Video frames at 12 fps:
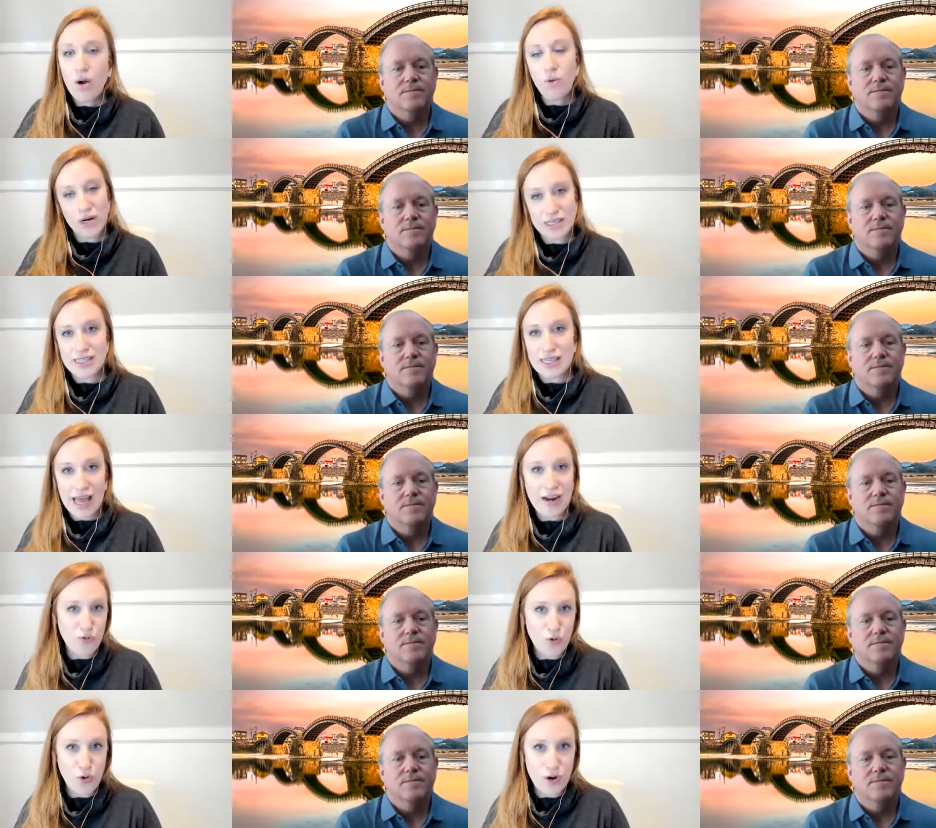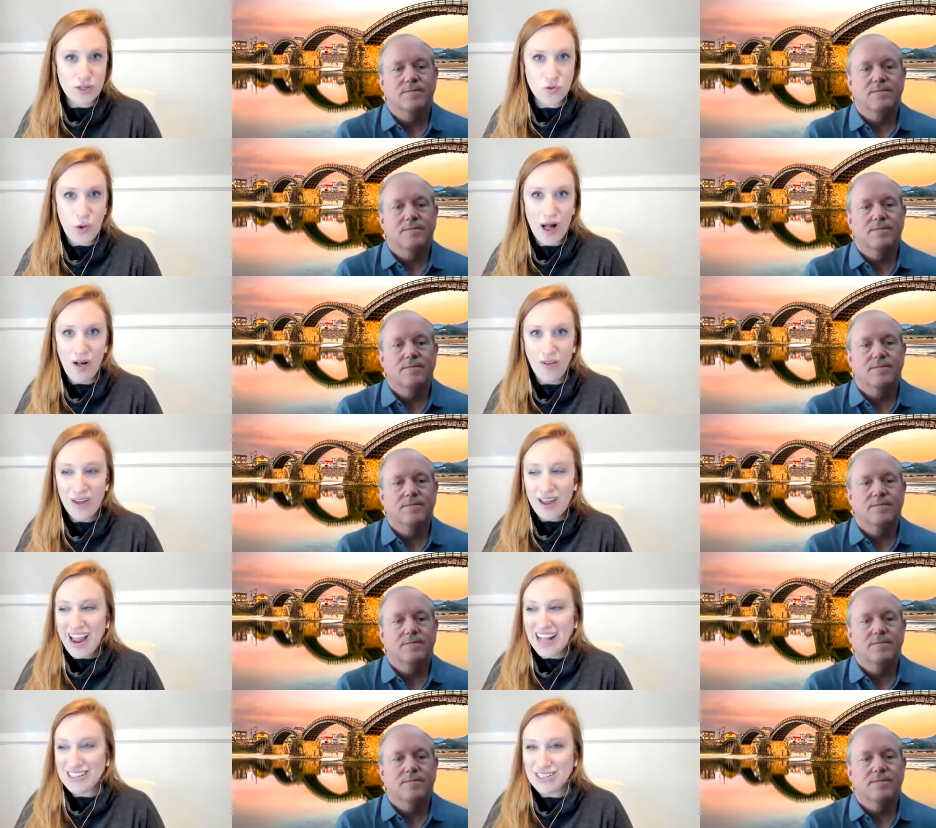Speaker 1: We're going to see that in food as well,
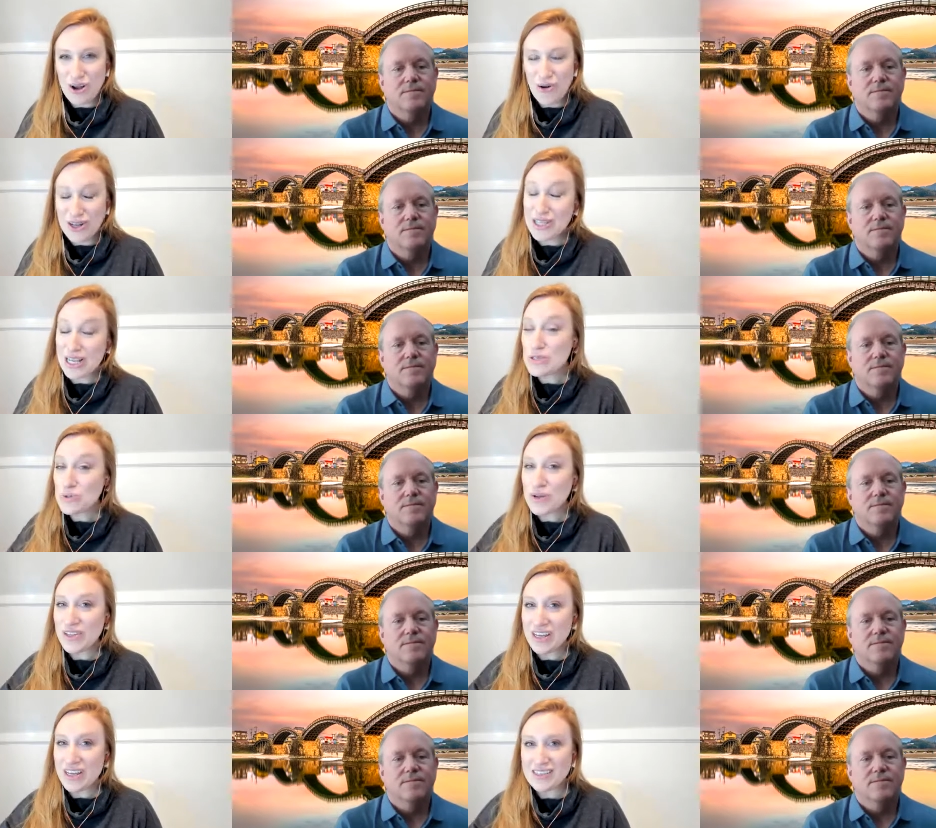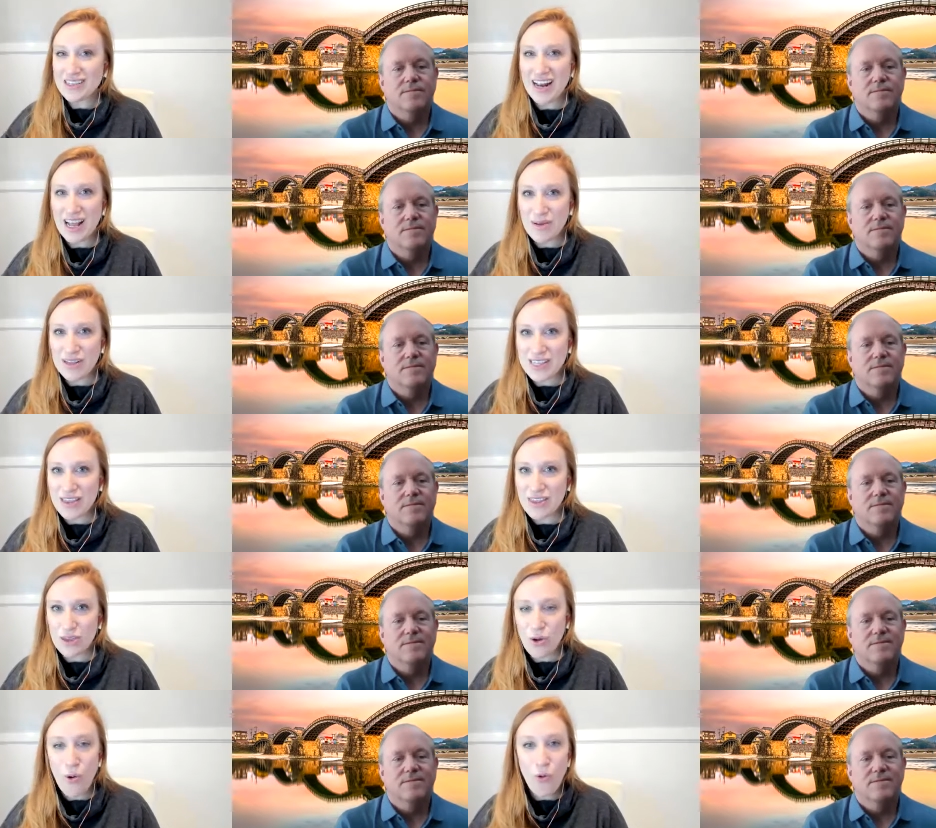and so it's it's really exciting because I think
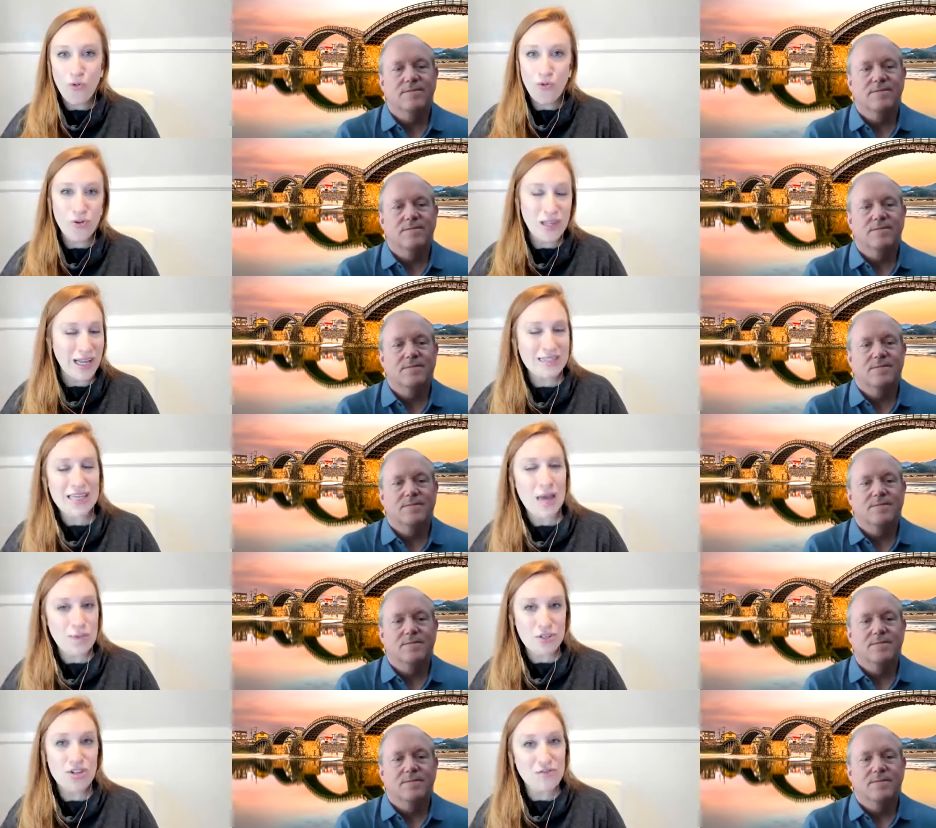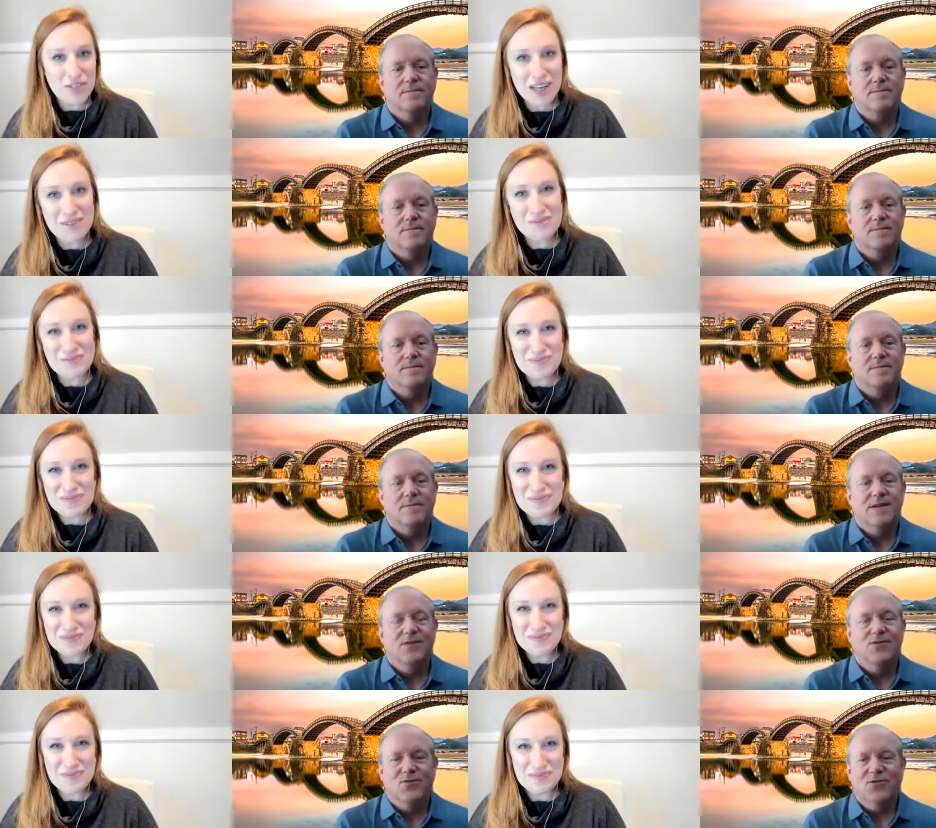the whole food landscape is shifting.
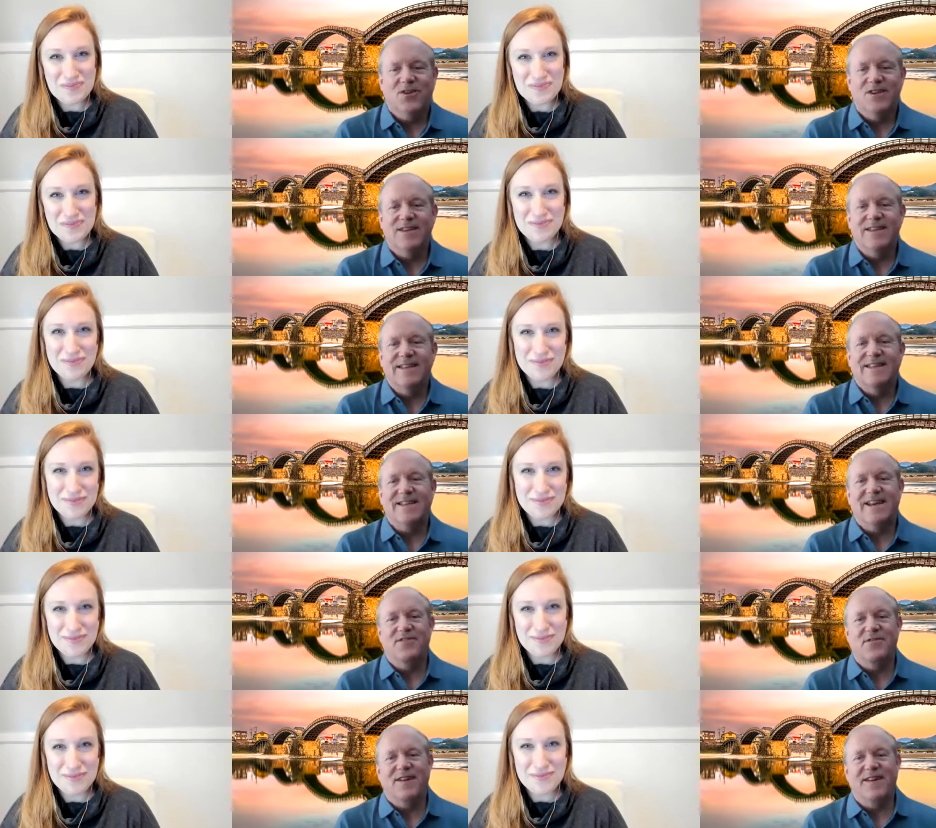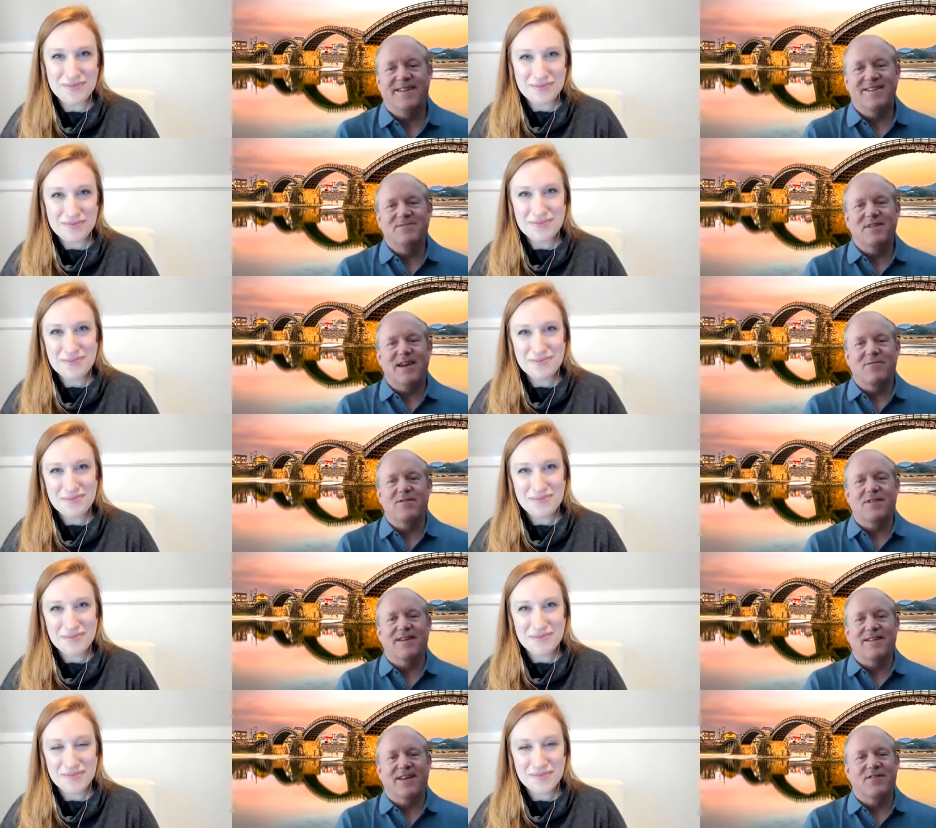
Speaker 2: Interesting. It's kind of funny. It seems like
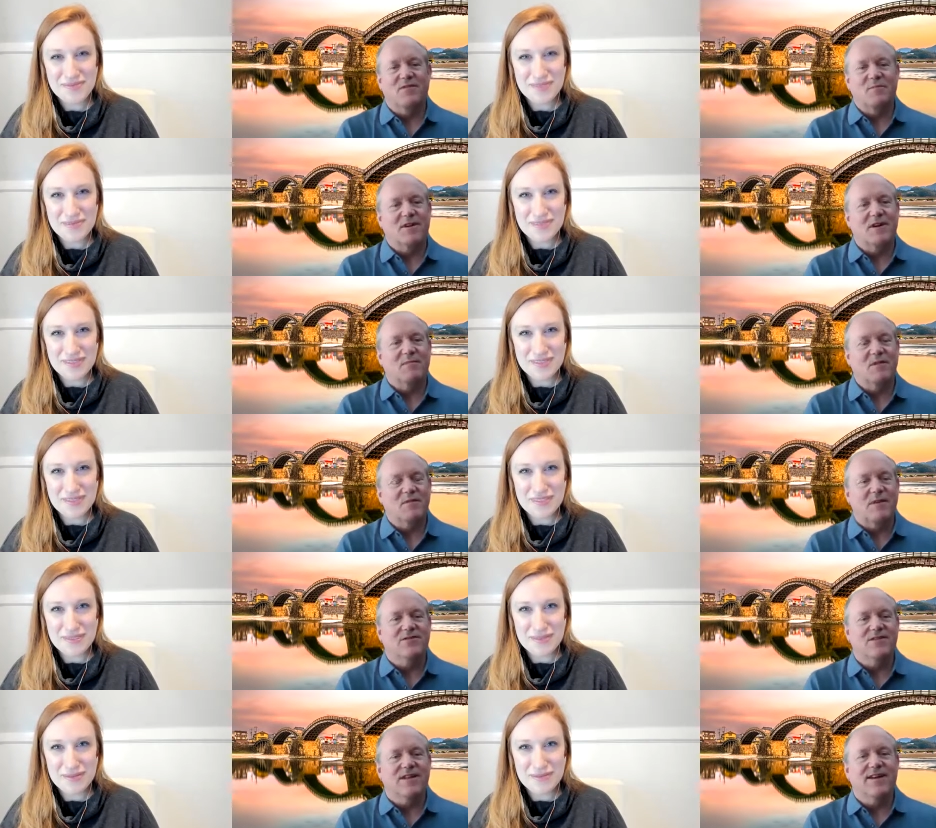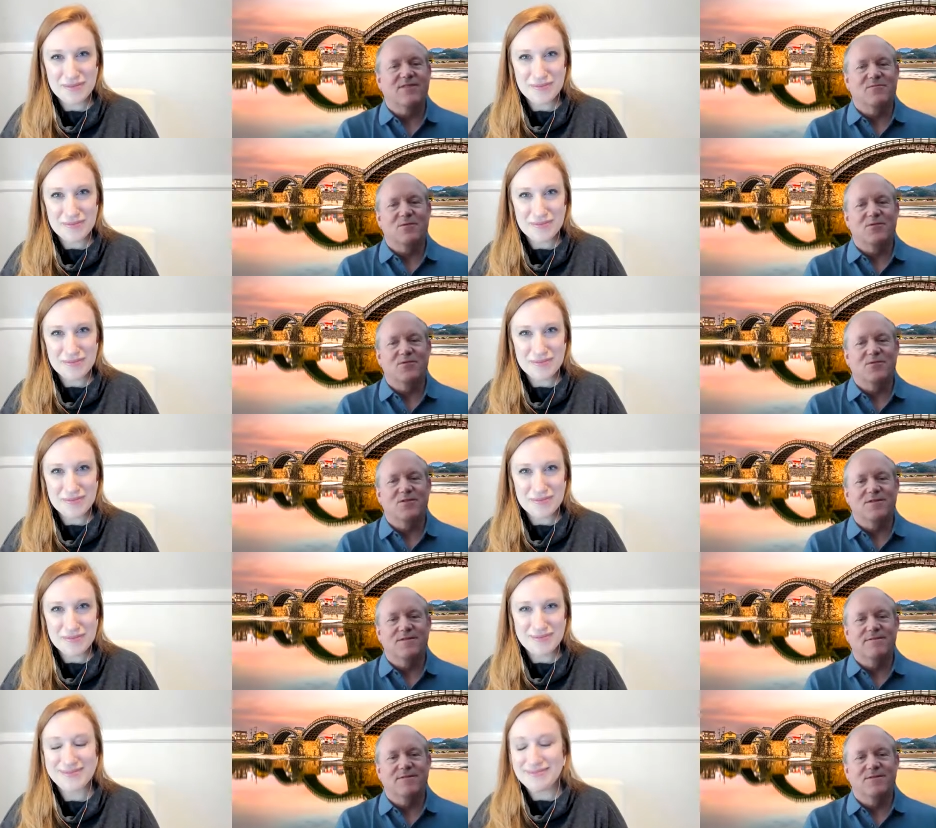everything in life is becoming specialized, where you
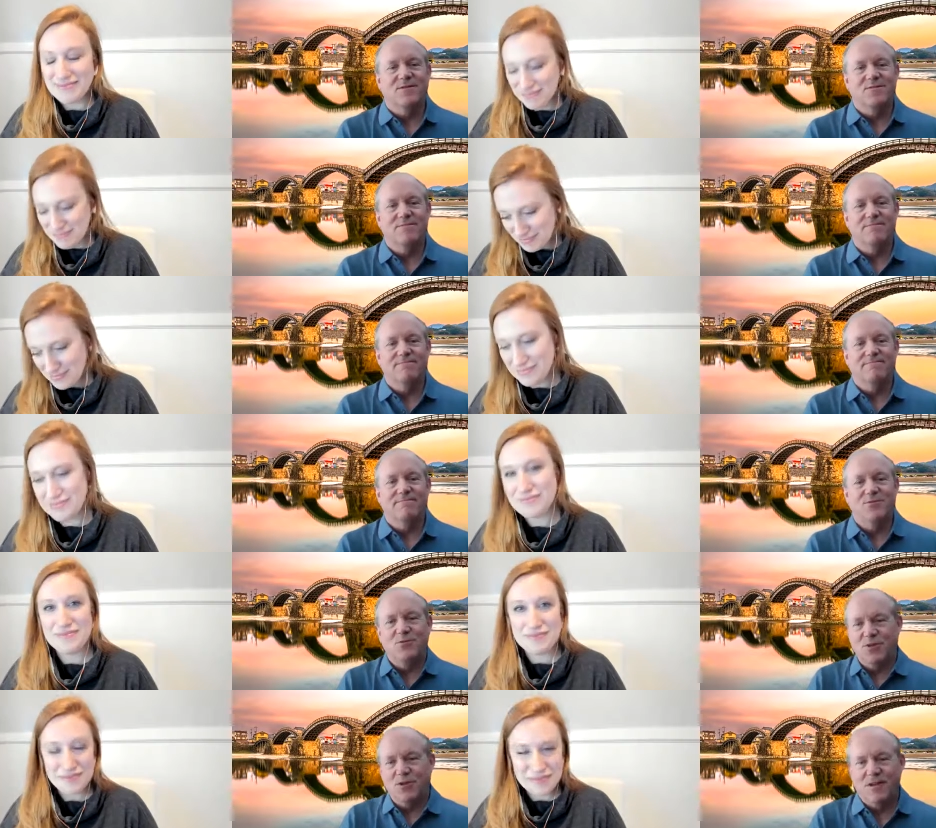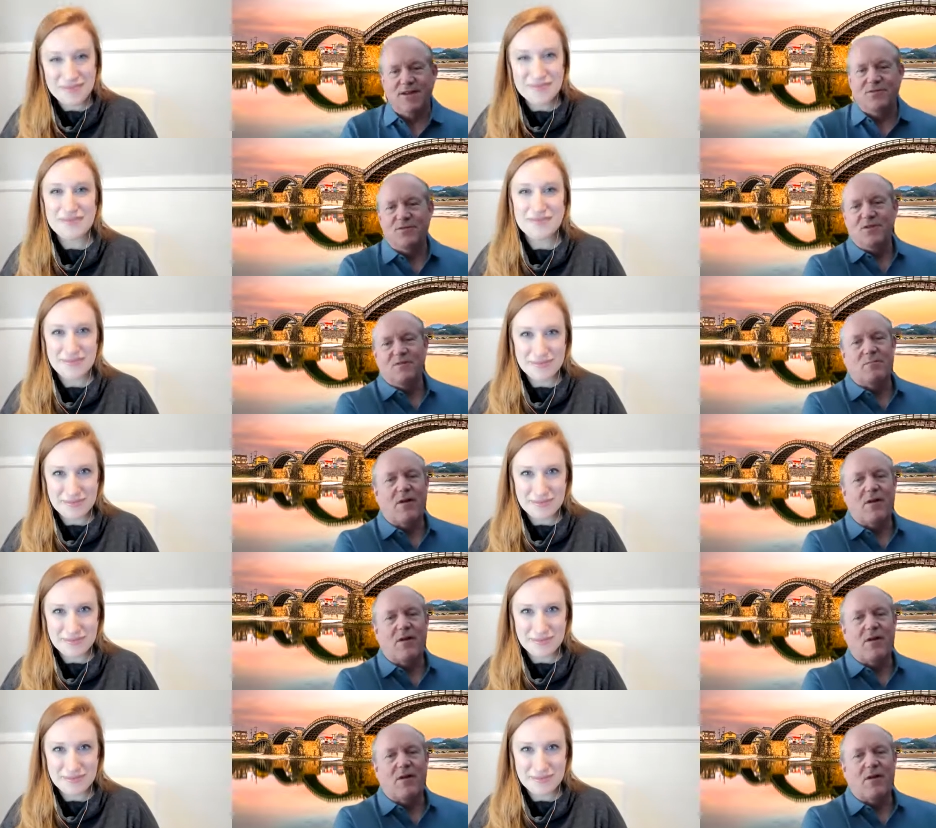just you you just give this